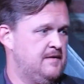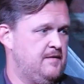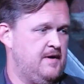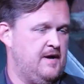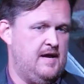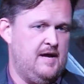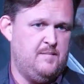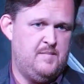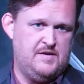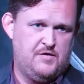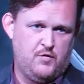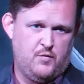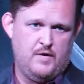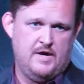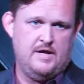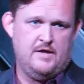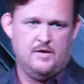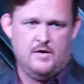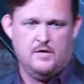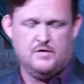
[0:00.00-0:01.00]
Right? And
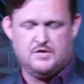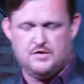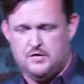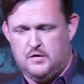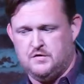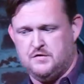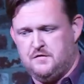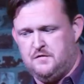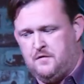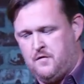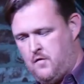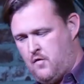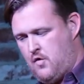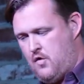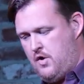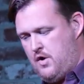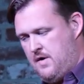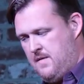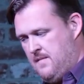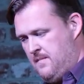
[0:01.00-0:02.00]
between those
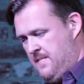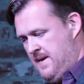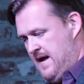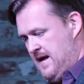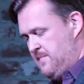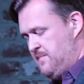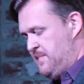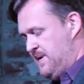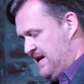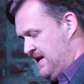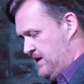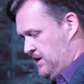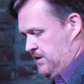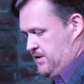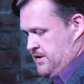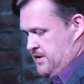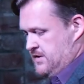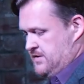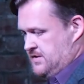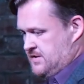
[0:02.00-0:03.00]
4 main
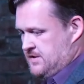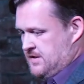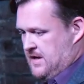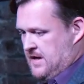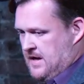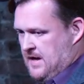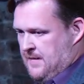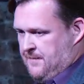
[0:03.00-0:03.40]
pillars,